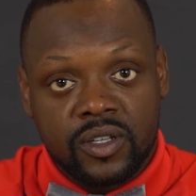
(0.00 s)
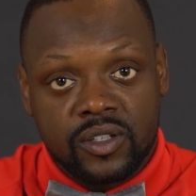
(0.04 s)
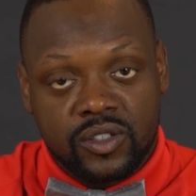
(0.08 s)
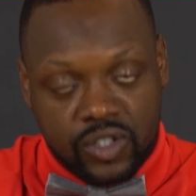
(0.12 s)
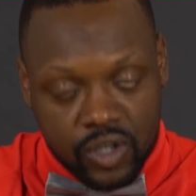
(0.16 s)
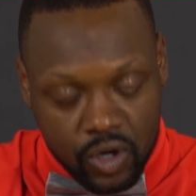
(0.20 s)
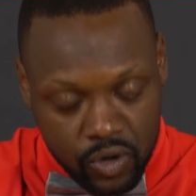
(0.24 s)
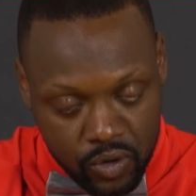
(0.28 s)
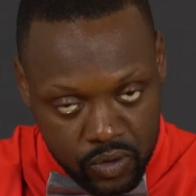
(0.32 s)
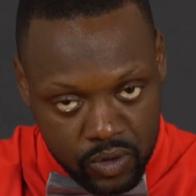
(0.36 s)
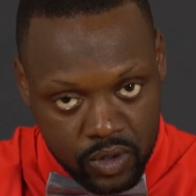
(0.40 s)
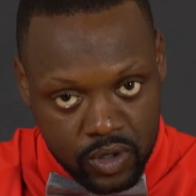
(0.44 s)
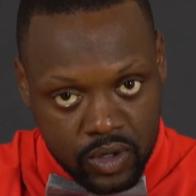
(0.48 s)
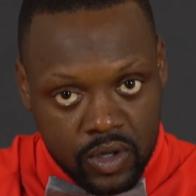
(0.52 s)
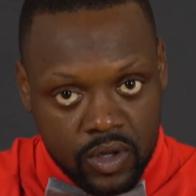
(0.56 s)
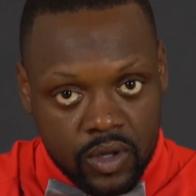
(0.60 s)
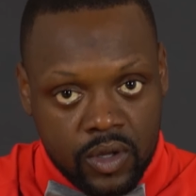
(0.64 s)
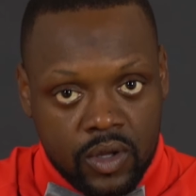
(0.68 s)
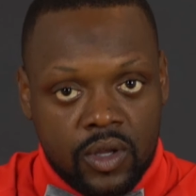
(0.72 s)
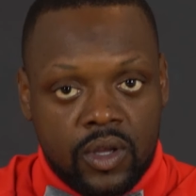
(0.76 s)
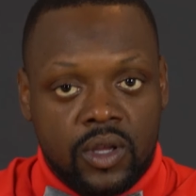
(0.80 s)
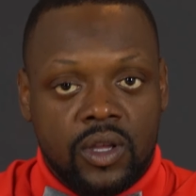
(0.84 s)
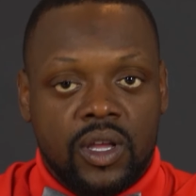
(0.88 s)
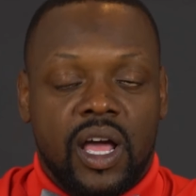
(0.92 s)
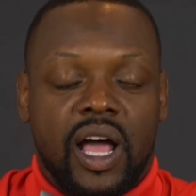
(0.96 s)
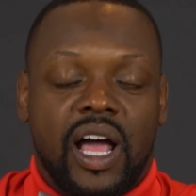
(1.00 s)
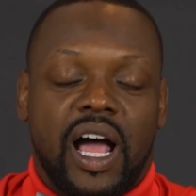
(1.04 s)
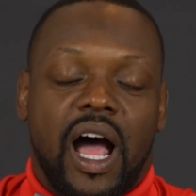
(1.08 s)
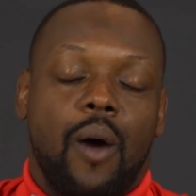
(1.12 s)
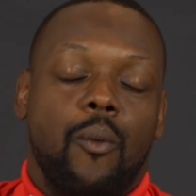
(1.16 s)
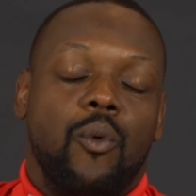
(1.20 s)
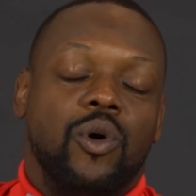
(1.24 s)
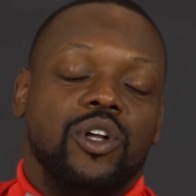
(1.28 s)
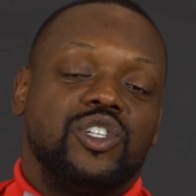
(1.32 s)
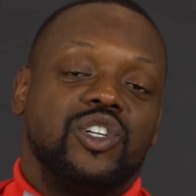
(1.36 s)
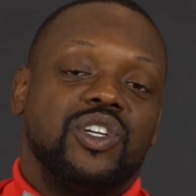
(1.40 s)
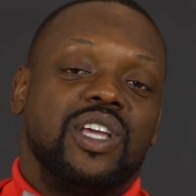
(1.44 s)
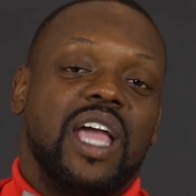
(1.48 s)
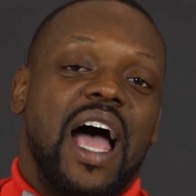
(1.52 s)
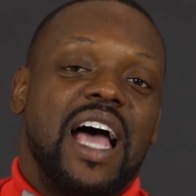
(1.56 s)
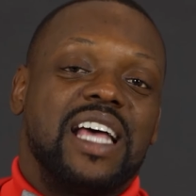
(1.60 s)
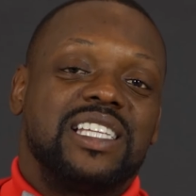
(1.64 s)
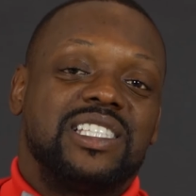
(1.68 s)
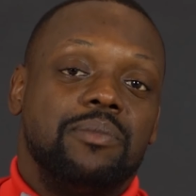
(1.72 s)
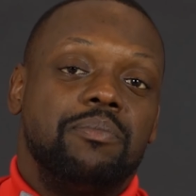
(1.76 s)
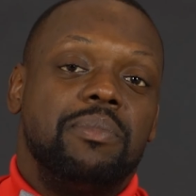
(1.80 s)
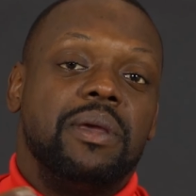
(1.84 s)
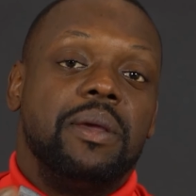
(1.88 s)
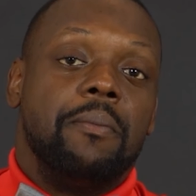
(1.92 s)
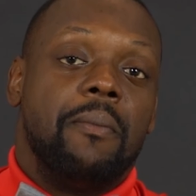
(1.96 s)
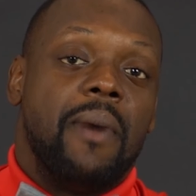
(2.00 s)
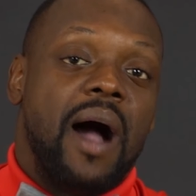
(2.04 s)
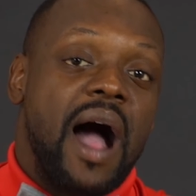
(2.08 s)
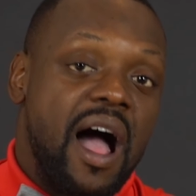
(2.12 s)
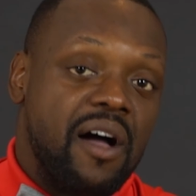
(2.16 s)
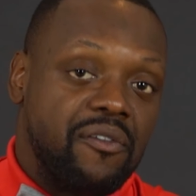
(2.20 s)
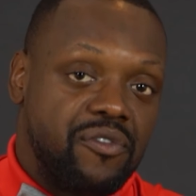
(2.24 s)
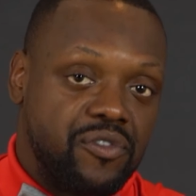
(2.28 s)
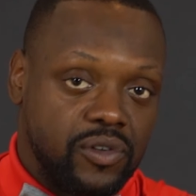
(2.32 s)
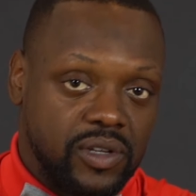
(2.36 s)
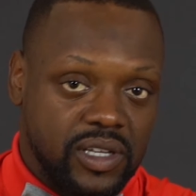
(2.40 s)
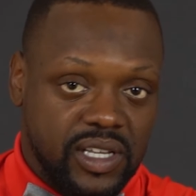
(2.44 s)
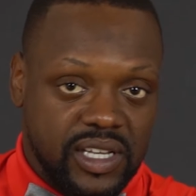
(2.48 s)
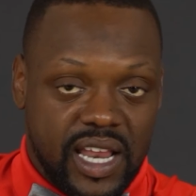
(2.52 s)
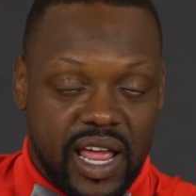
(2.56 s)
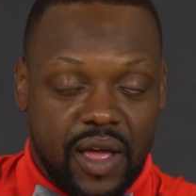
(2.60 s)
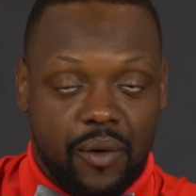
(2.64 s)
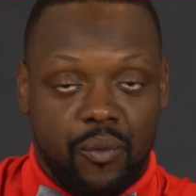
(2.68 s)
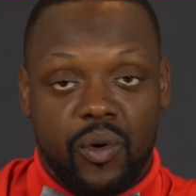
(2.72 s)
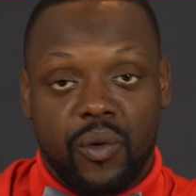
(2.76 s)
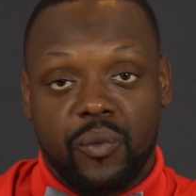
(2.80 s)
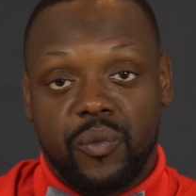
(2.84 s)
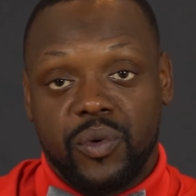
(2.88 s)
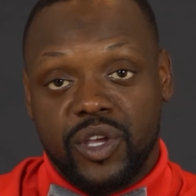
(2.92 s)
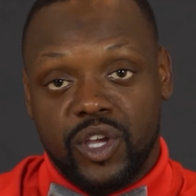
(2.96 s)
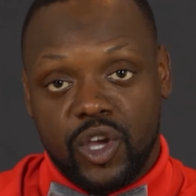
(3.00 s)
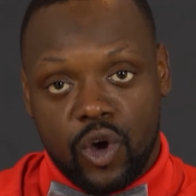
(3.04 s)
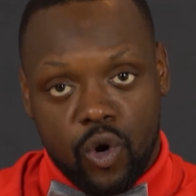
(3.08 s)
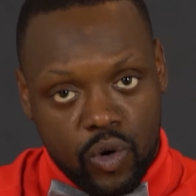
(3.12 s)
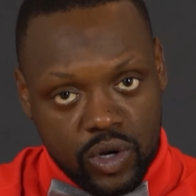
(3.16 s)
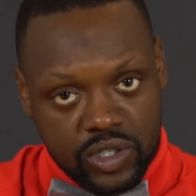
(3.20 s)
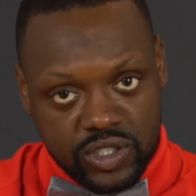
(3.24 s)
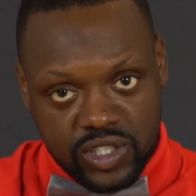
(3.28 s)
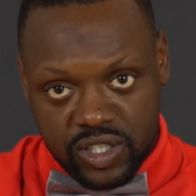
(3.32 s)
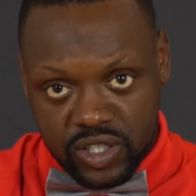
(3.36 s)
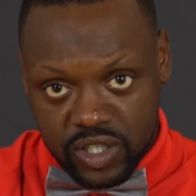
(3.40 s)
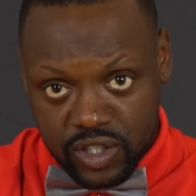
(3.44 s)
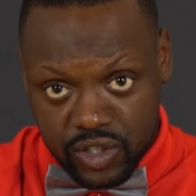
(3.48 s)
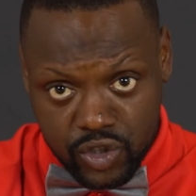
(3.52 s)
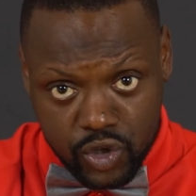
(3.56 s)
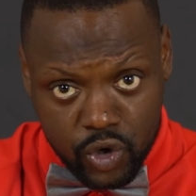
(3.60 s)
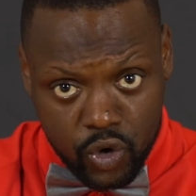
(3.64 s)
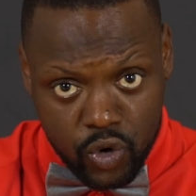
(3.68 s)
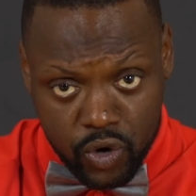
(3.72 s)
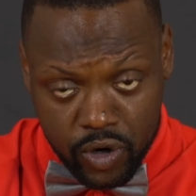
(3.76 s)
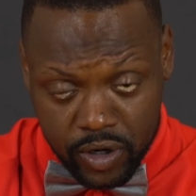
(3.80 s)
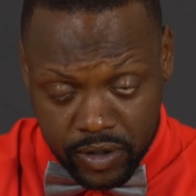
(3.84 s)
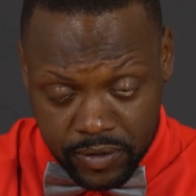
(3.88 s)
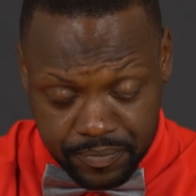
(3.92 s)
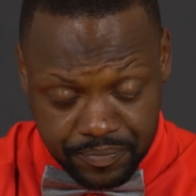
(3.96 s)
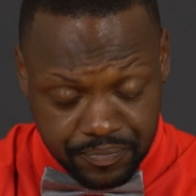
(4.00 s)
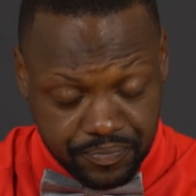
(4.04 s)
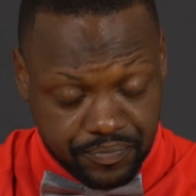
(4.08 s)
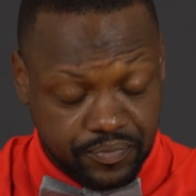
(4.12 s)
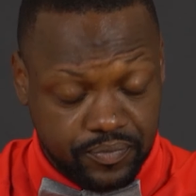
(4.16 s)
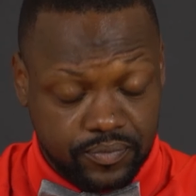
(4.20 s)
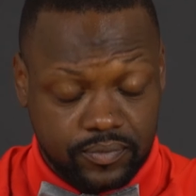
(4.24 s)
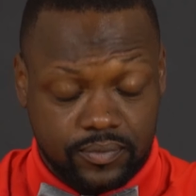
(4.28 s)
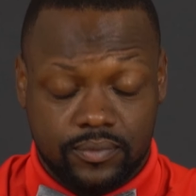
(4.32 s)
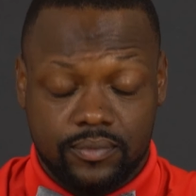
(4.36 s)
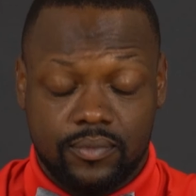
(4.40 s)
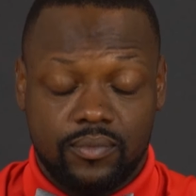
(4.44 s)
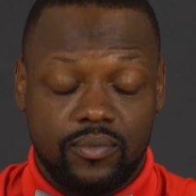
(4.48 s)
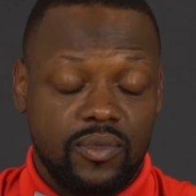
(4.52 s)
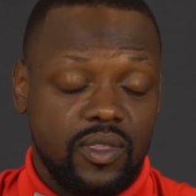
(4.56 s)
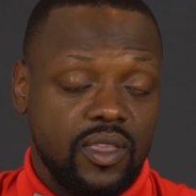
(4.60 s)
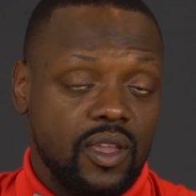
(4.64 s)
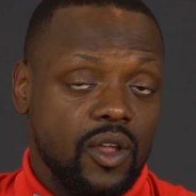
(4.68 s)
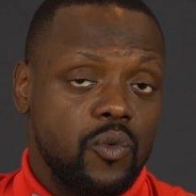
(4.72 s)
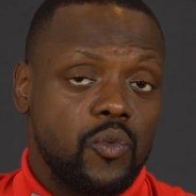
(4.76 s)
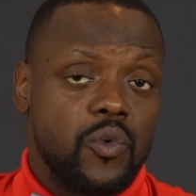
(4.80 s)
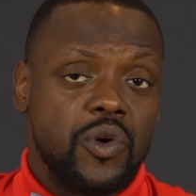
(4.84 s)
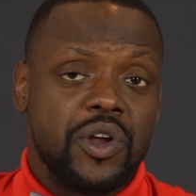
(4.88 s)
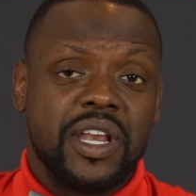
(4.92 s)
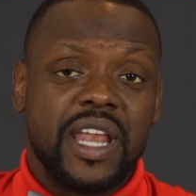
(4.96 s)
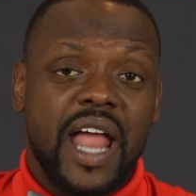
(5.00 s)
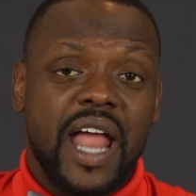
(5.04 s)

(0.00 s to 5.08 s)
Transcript: So I want you guys to be mindful of that. When we go into the door, we're